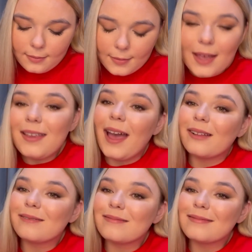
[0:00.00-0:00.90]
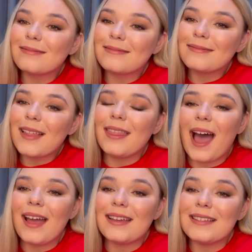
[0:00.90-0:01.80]
yeah,
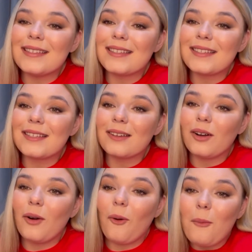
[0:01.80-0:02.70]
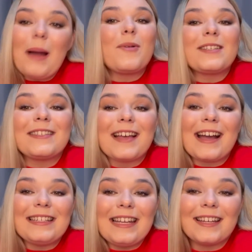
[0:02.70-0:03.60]
that is all my presents
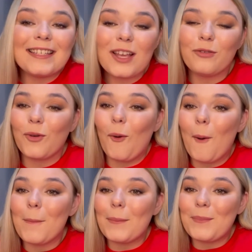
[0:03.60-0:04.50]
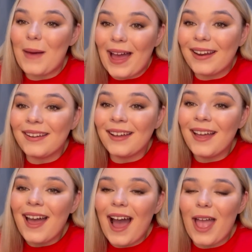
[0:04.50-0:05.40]
ideas for men.
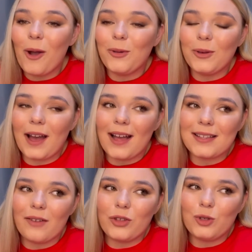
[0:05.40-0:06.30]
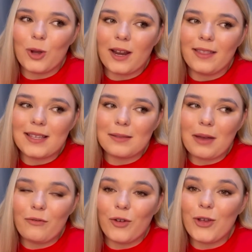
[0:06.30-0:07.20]
I hope you guys have enjoyed it. This is my
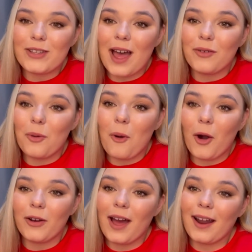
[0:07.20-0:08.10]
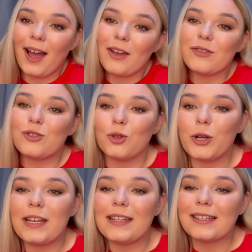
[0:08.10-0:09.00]
first ever one, and I've
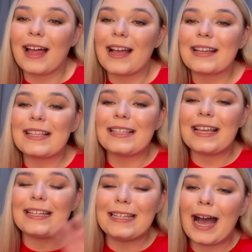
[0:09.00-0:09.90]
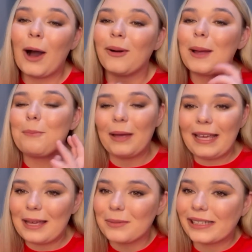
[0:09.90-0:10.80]
enjoyed like sitting down,
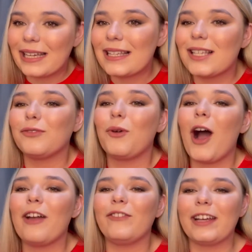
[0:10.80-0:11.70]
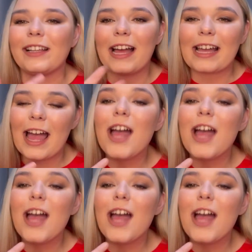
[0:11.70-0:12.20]
making a list of what I feel like